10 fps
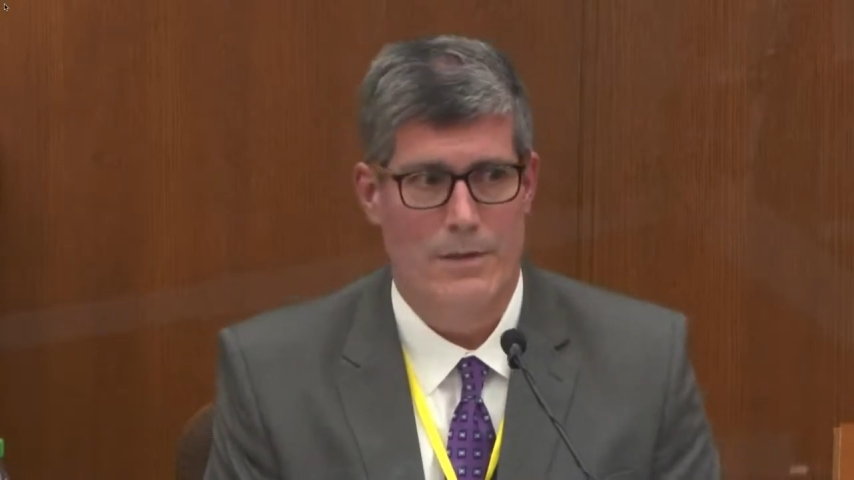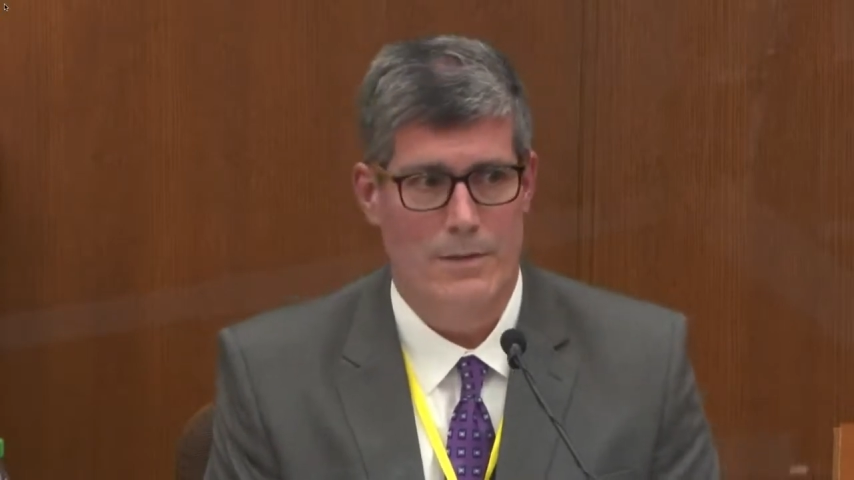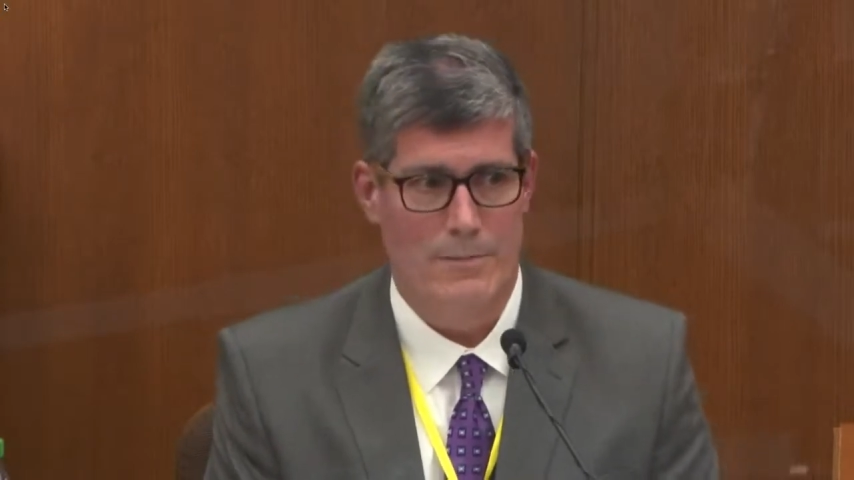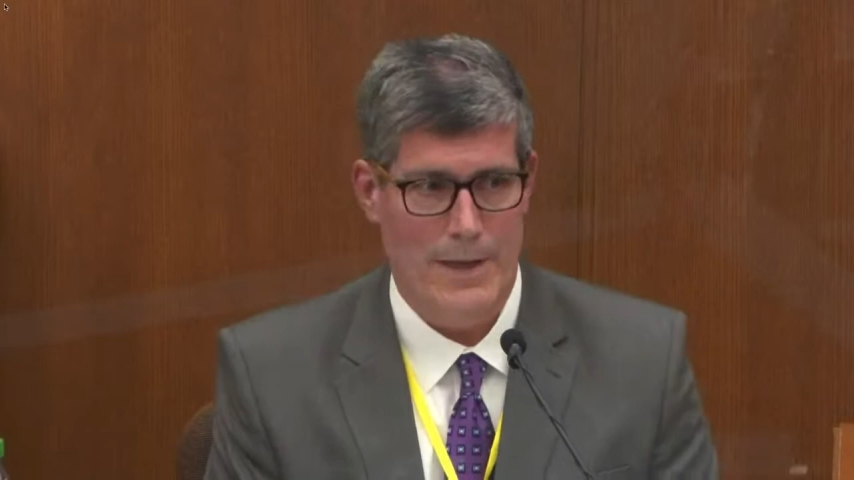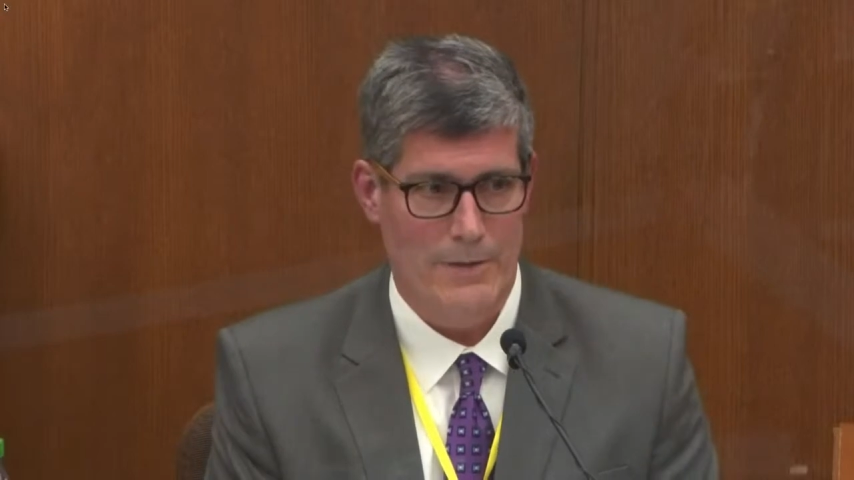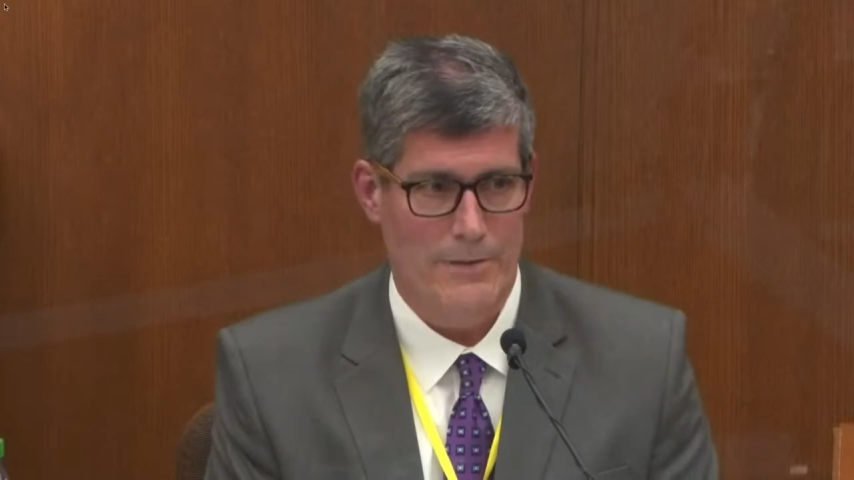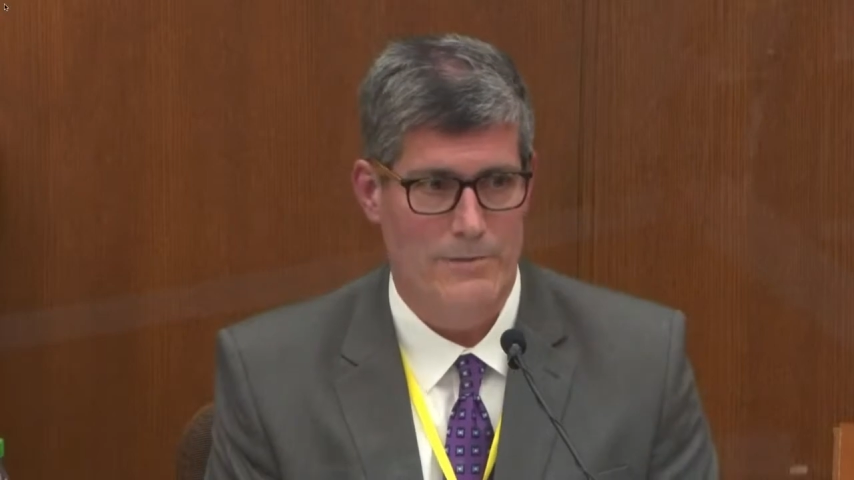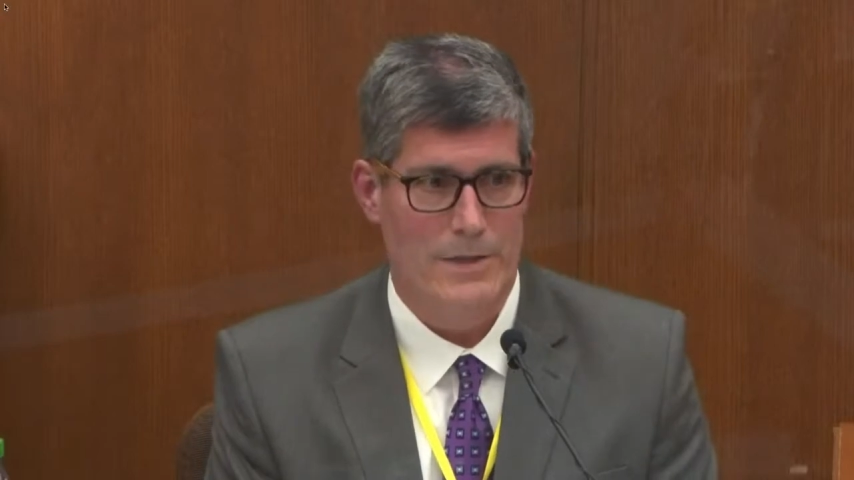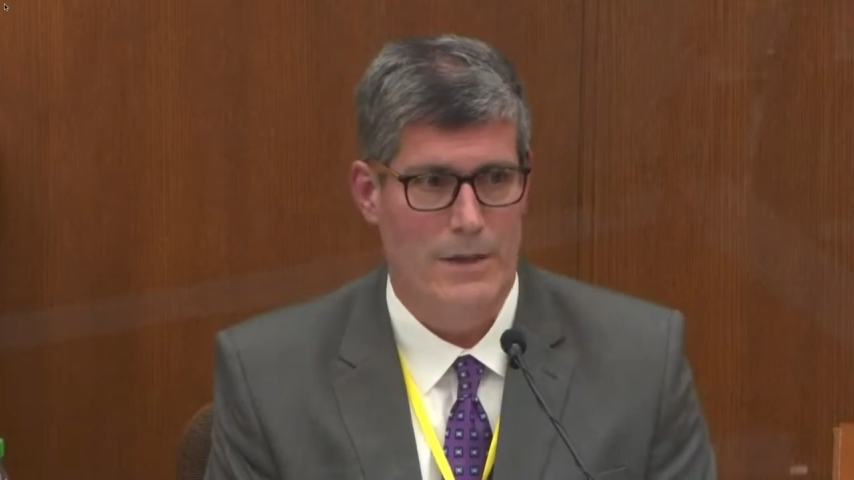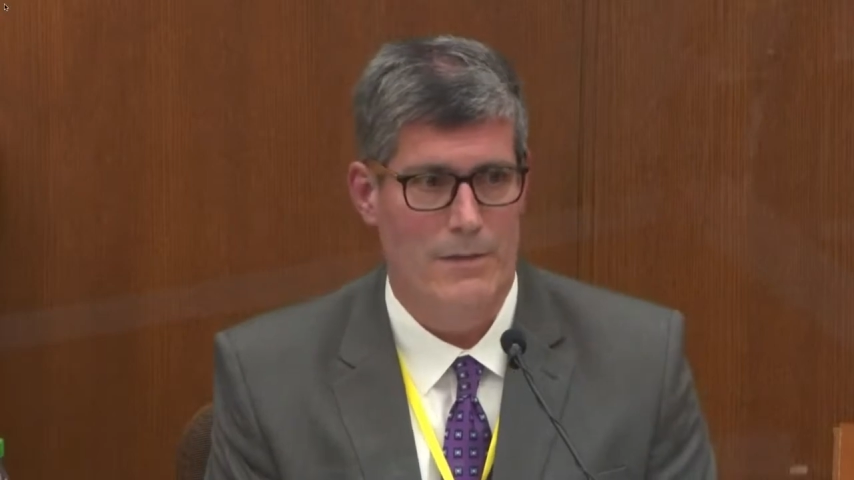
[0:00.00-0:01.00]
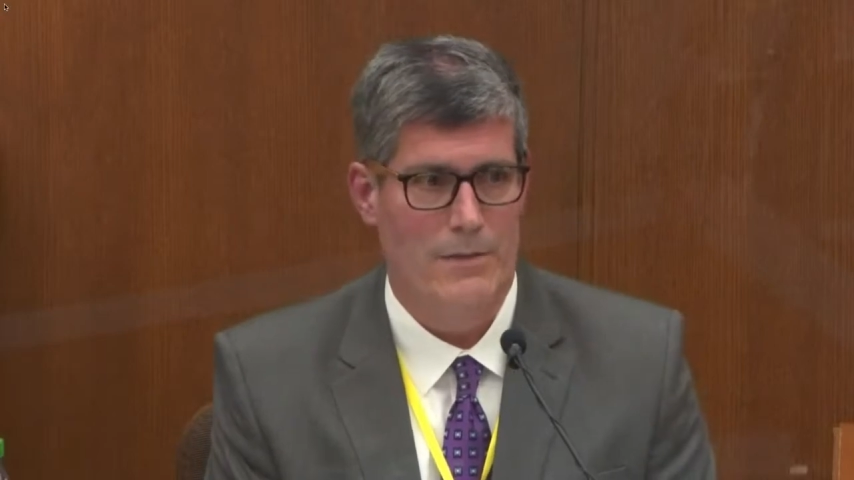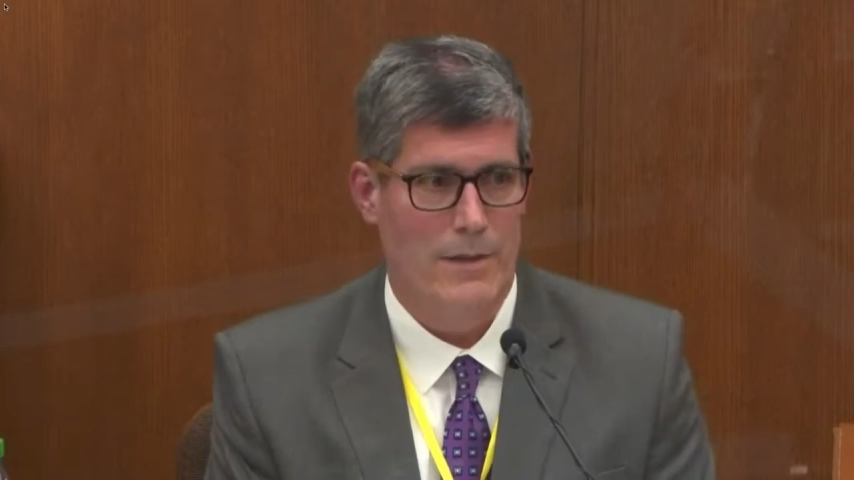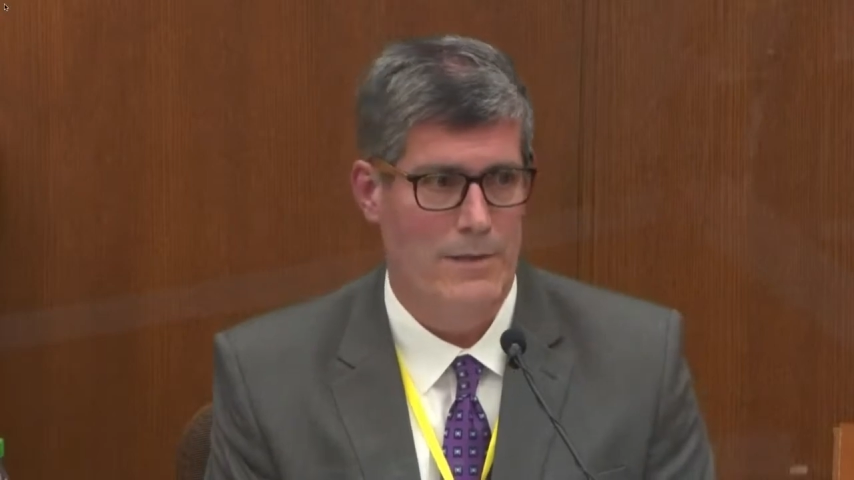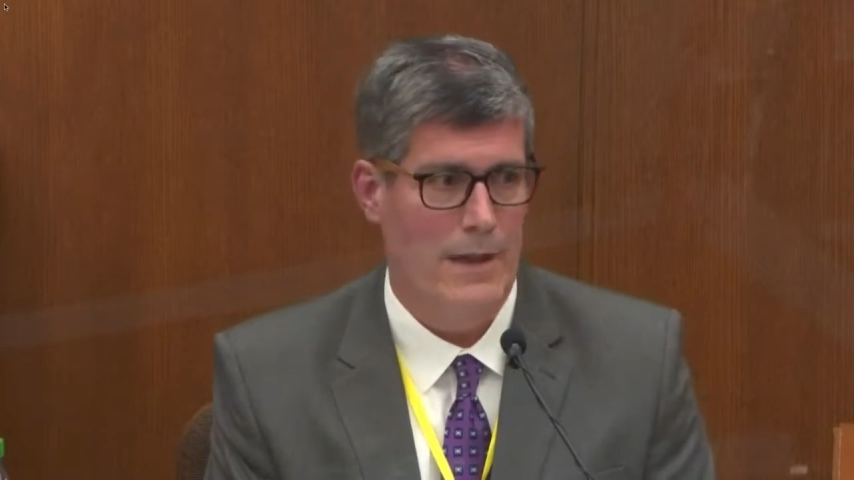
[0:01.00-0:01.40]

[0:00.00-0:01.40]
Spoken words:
the manner of death, and